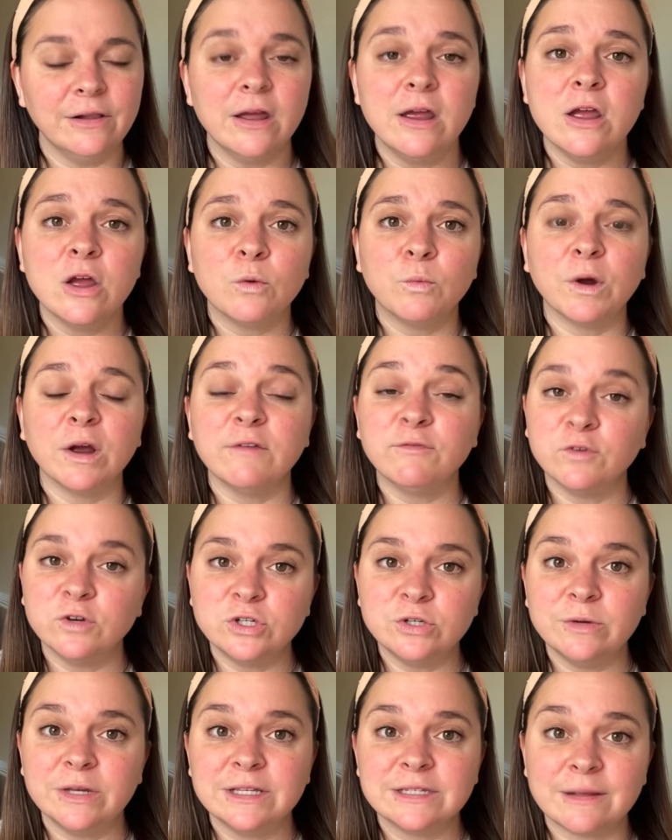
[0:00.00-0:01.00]
where if we're
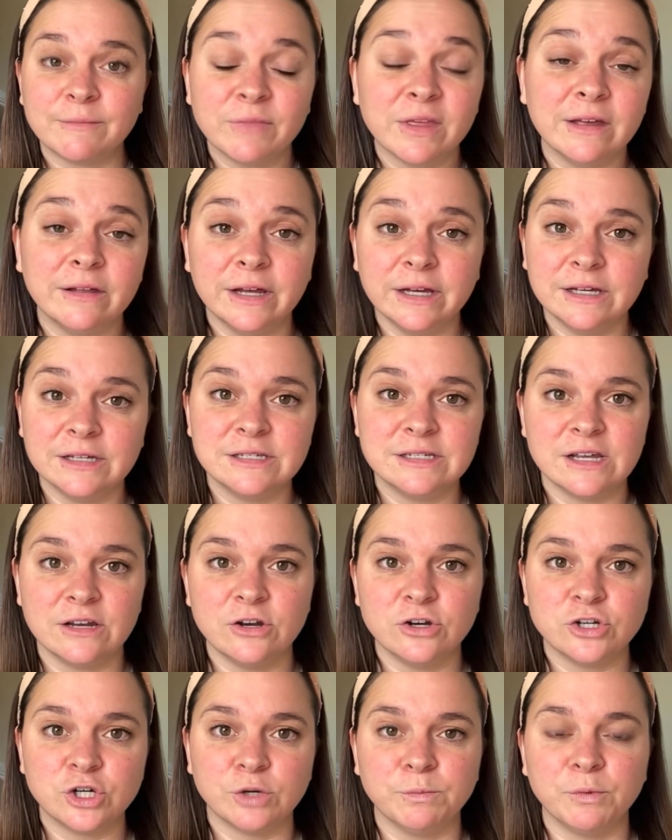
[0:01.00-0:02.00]
doing something like a
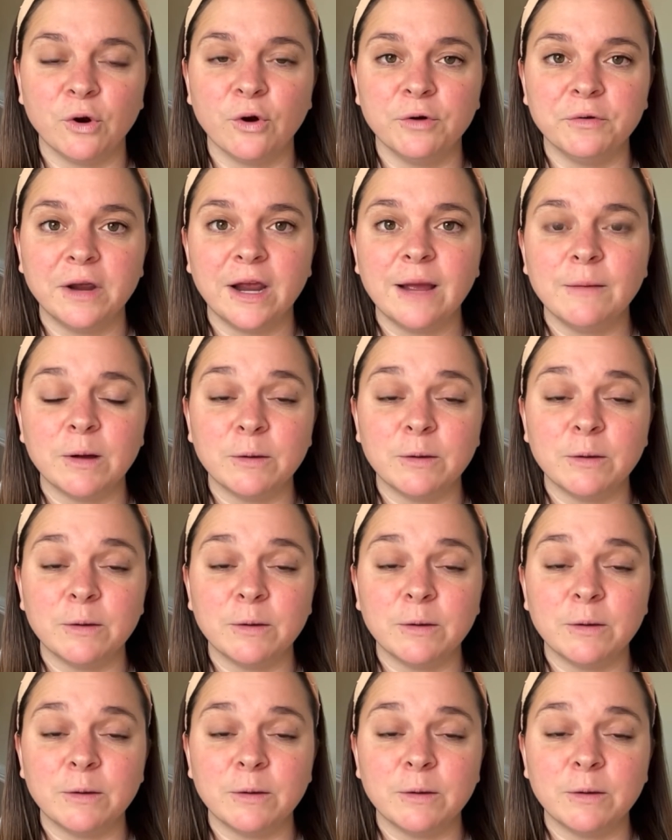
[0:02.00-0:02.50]
signature program and